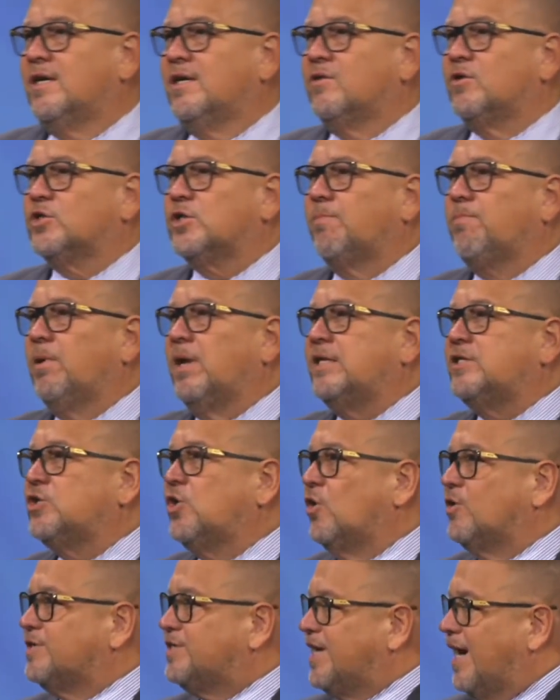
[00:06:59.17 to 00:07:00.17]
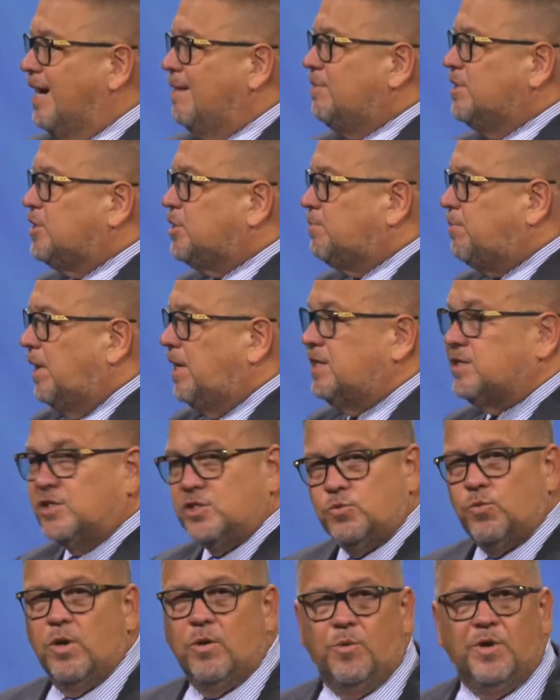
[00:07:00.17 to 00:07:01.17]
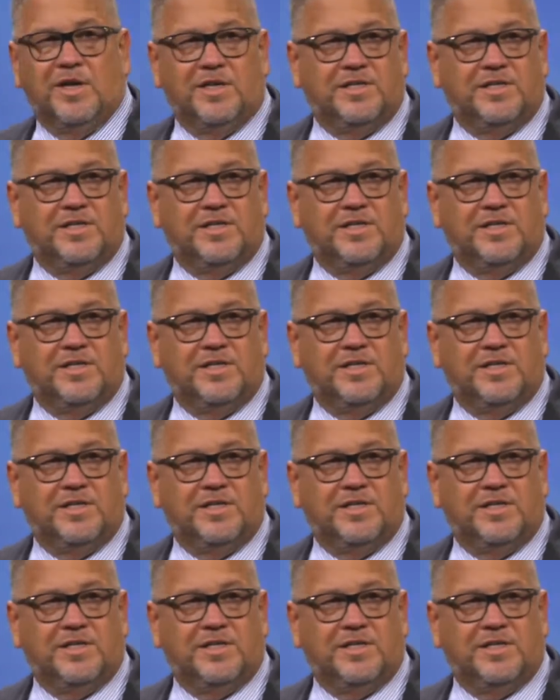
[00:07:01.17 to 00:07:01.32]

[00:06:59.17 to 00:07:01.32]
There's a place called time and space is where we